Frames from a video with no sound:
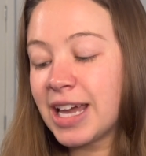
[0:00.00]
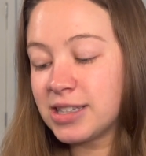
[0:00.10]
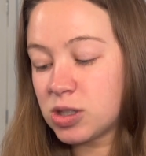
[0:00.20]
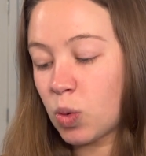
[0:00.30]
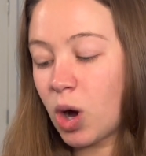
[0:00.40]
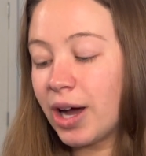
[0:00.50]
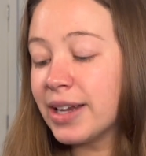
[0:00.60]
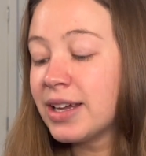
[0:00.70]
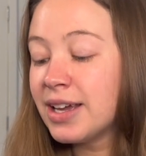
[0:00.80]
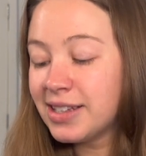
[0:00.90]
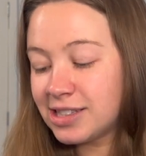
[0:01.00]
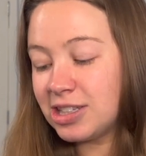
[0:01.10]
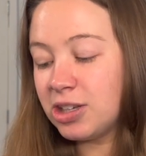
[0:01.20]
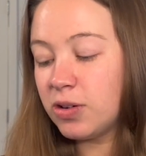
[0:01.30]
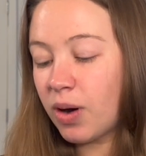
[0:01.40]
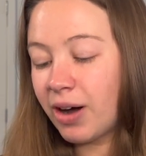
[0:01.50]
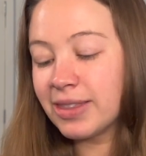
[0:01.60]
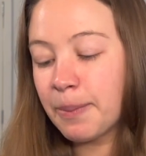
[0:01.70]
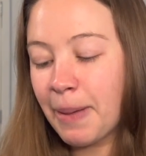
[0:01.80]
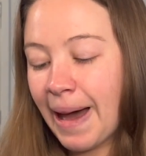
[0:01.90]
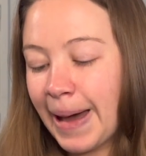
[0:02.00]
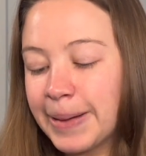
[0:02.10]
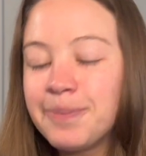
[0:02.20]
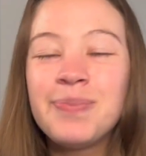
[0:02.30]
and squat. See you on the mat.